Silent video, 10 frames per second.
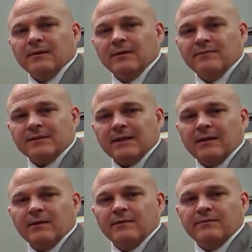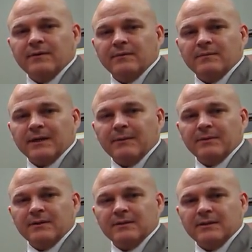of the sale of the
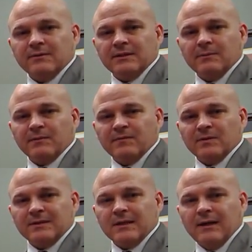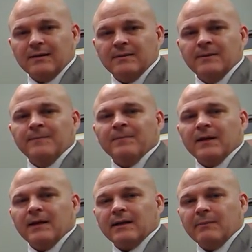company's Series C preferred stock
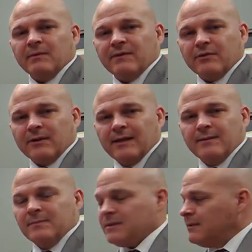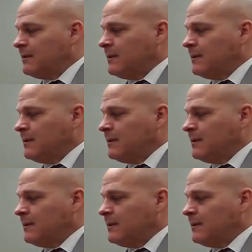and a couple of other items.